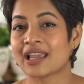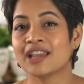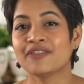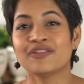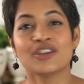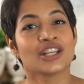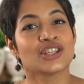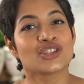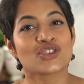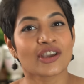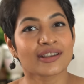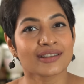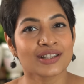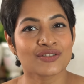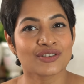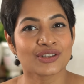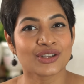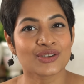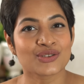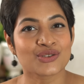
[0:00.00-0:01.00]
If you're enjoying
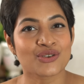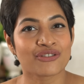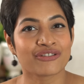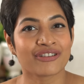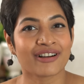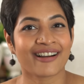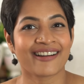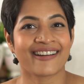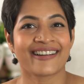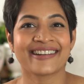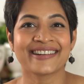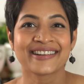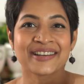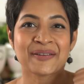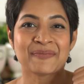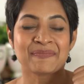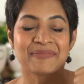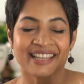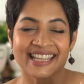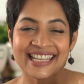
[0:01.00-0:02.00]
this video so far,
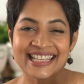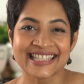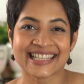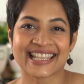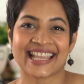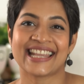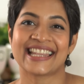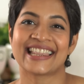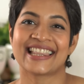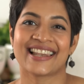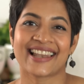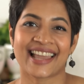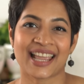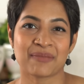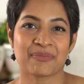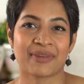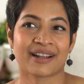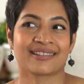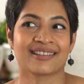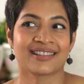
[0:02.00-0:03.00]
please hit the
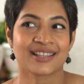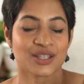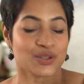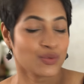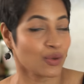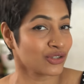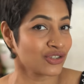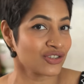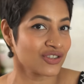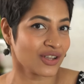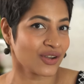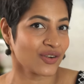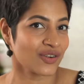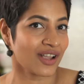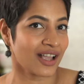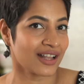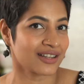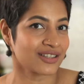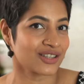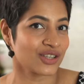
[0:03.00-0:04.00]
like button. The swatches are
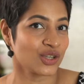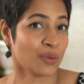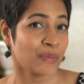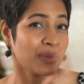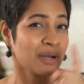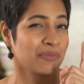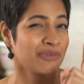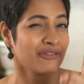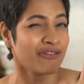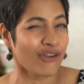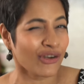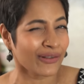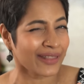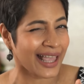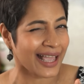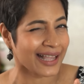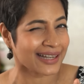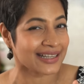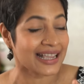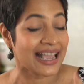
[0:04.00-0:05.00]
going to continue, but before
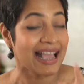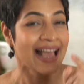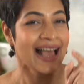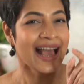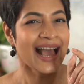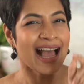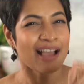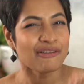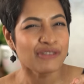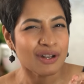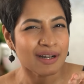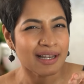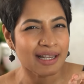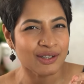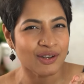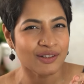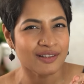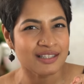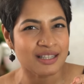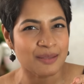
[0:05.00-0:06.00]
that, have you
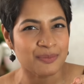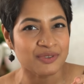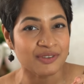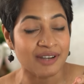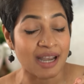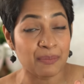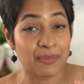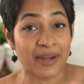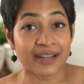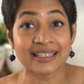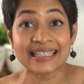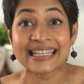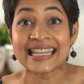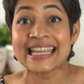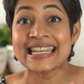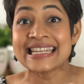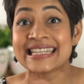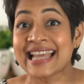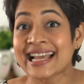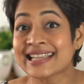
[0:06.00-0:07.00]
clicked on the subscribe button?
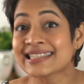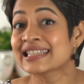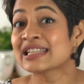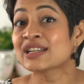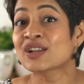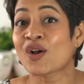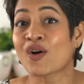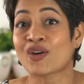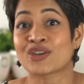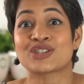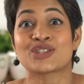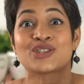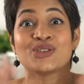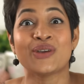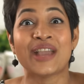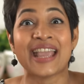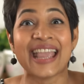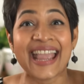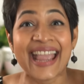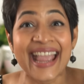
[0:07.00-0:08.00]
It doesn't cost
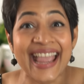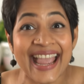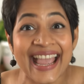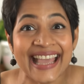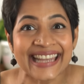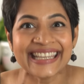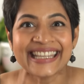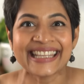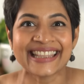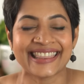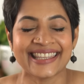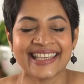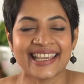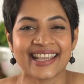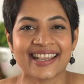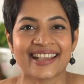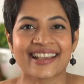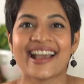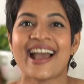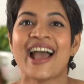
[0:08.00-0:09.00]
you
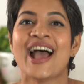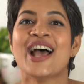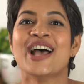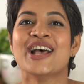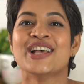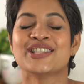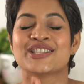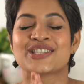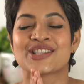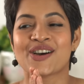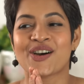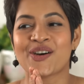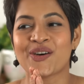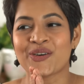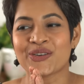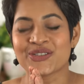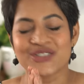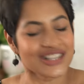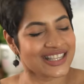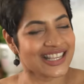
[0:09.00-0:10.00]
anything,
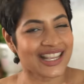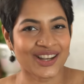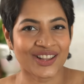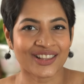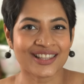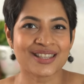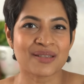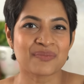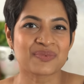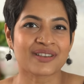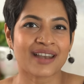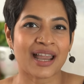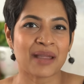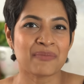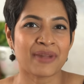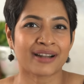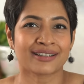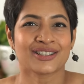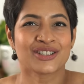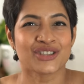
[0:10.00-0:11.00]
so just hit on the
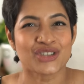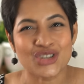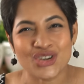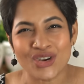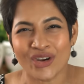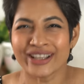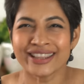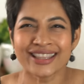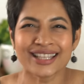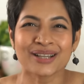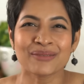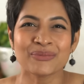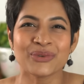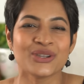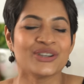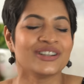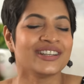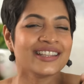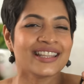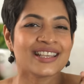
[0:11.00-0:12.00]
subscribe button, join the
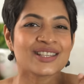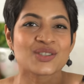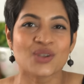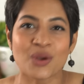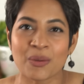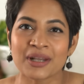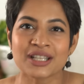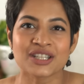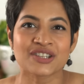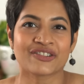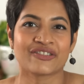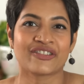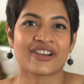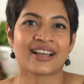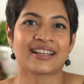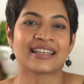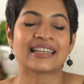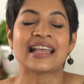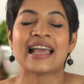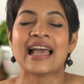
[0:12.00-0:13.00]
community, there's so much
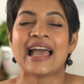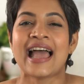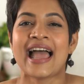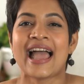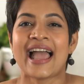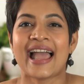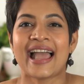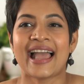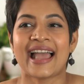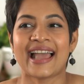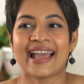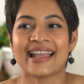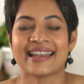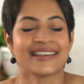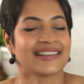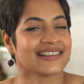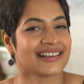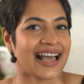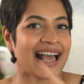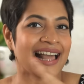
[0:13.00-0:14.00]
fun,
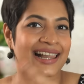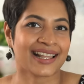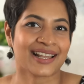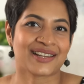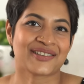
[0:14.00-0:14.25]
and I'll